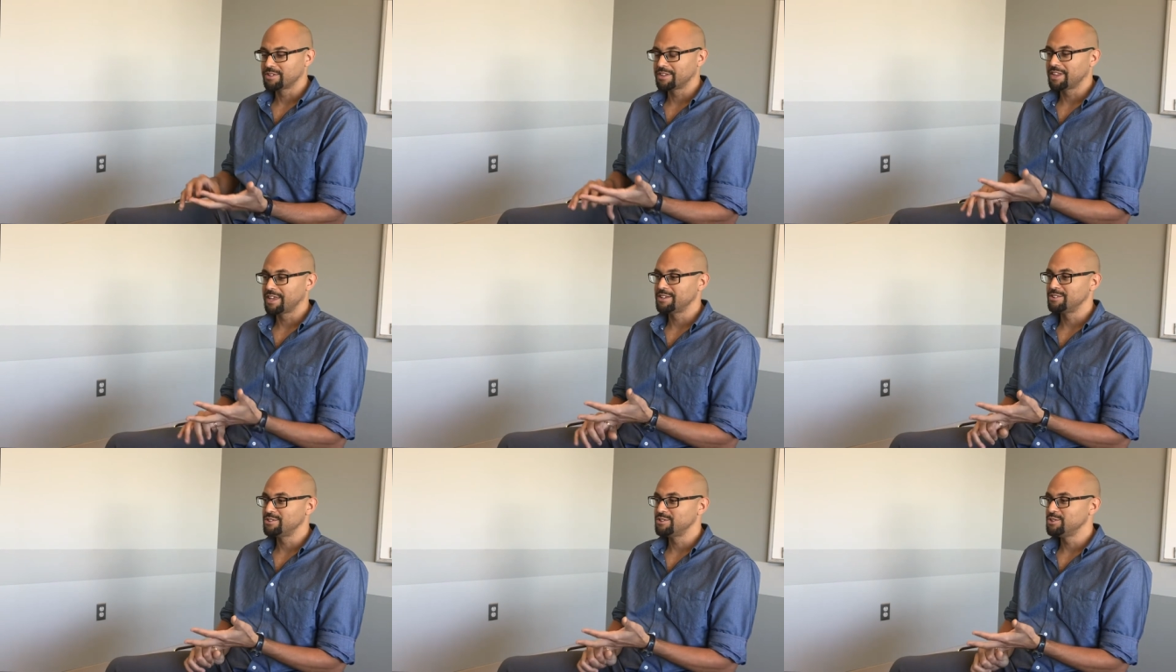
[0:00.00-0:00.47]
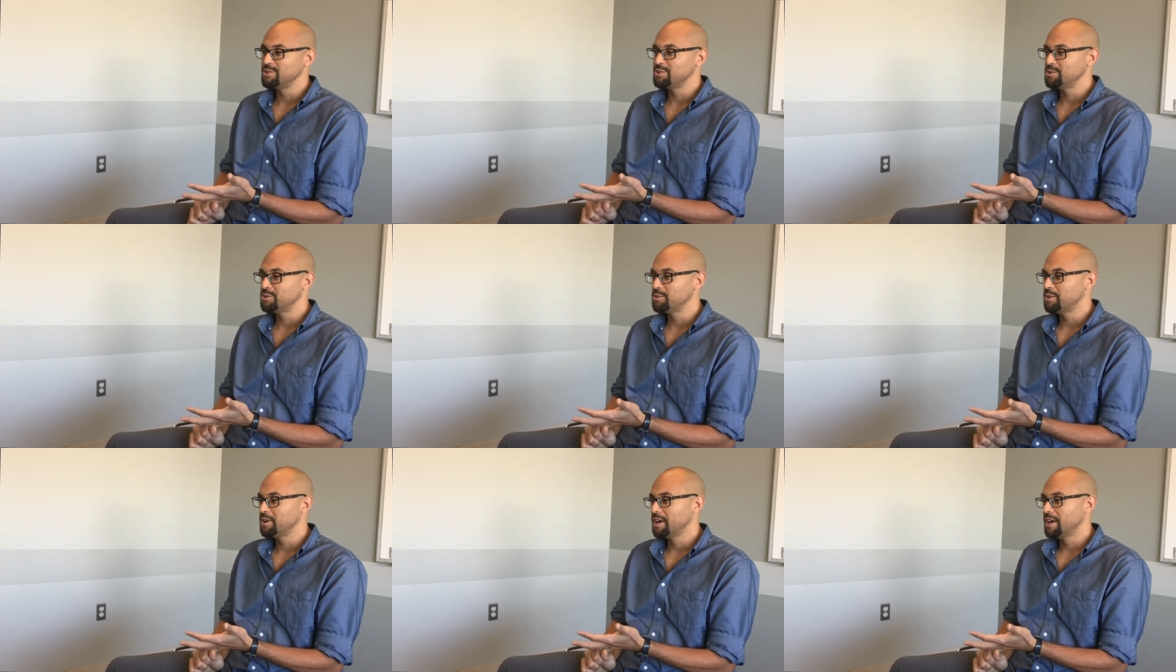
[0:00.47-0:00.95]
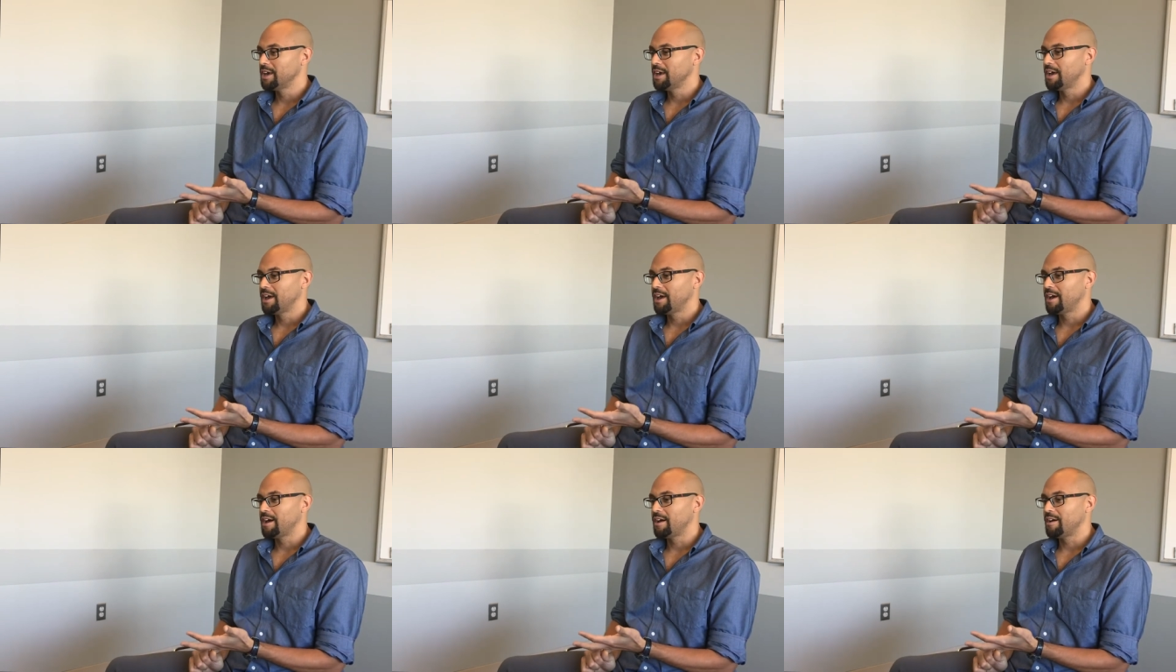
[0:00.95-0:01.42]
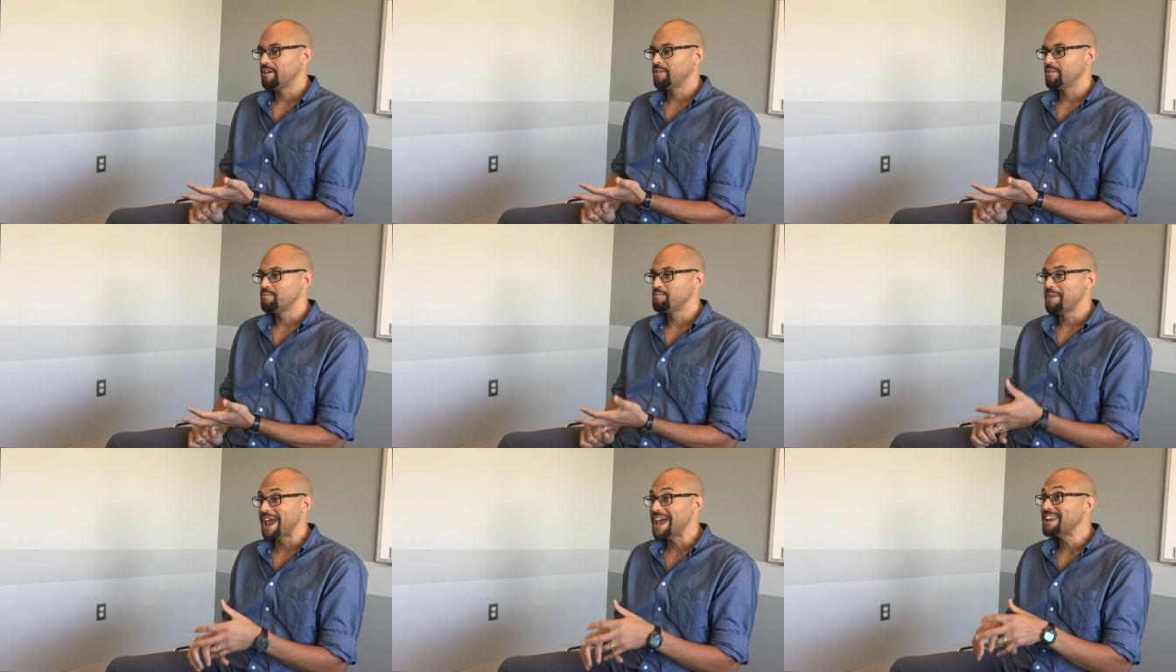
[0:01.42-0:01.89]
and then two uh,
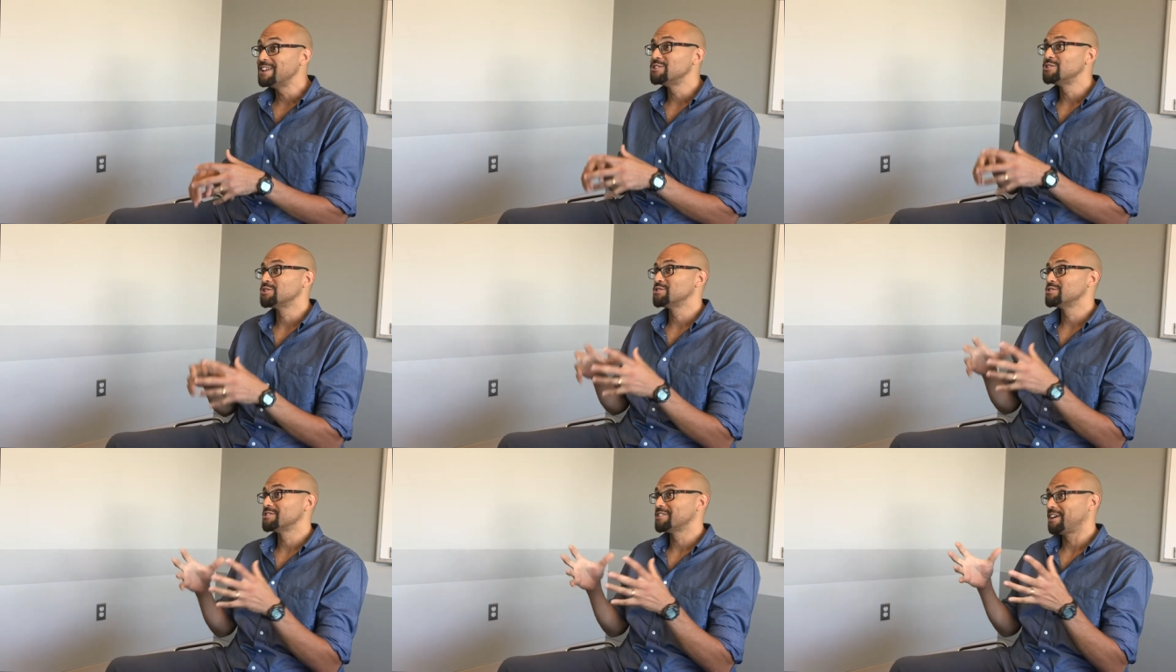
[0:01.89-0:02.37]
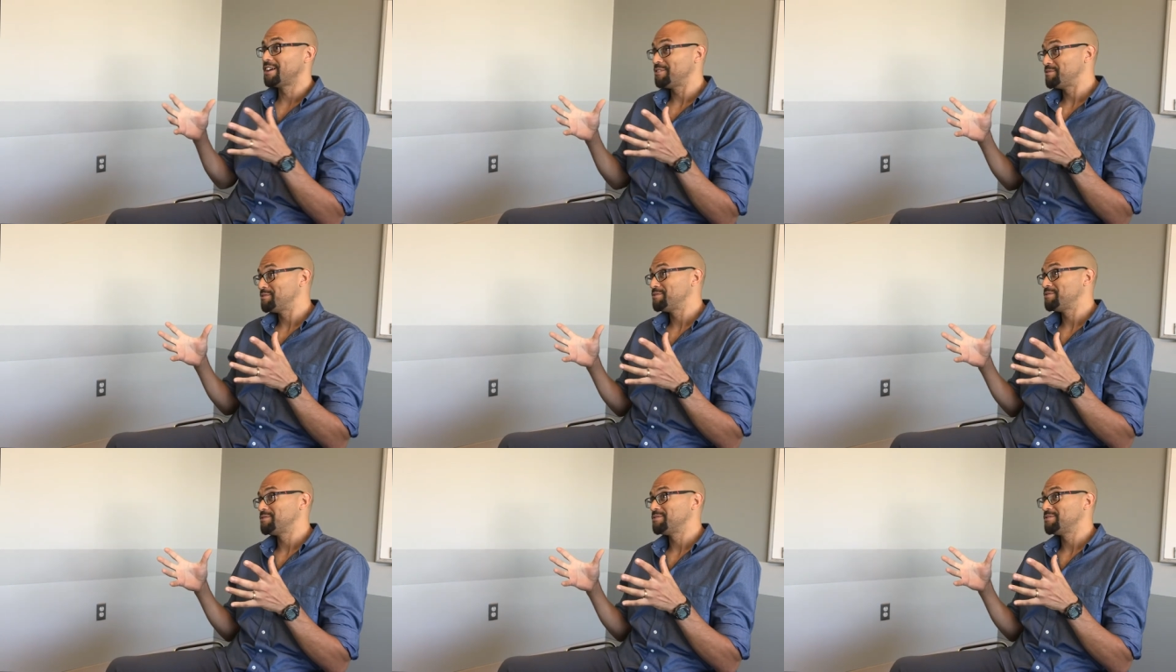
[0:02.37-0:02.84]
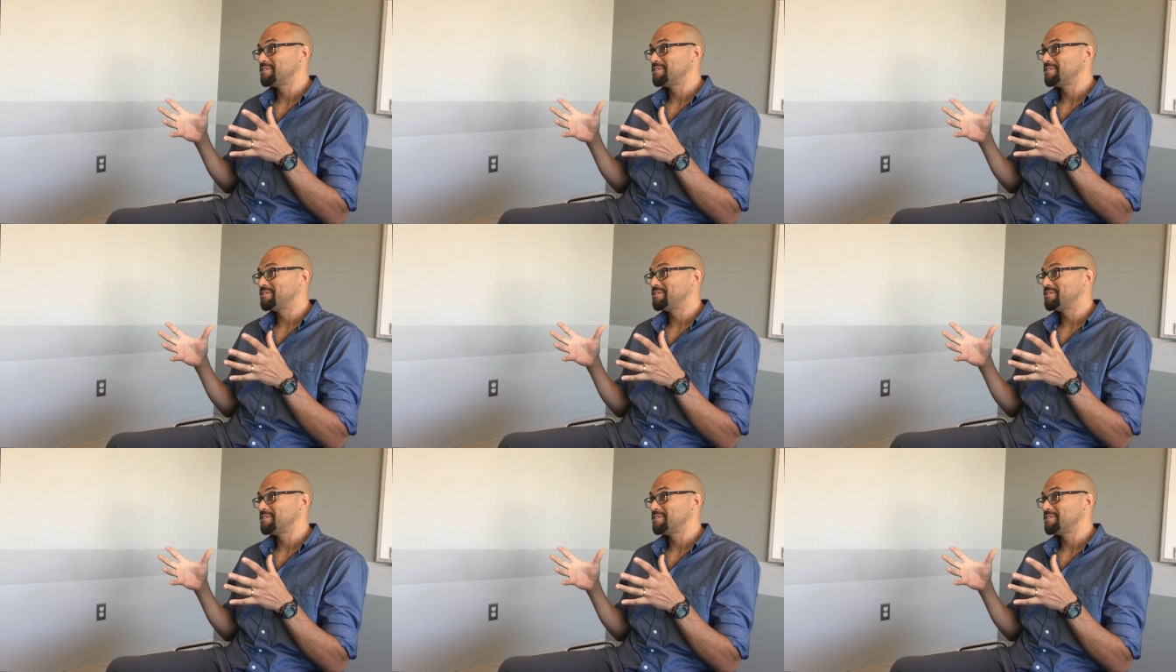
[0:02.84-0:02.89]
managers of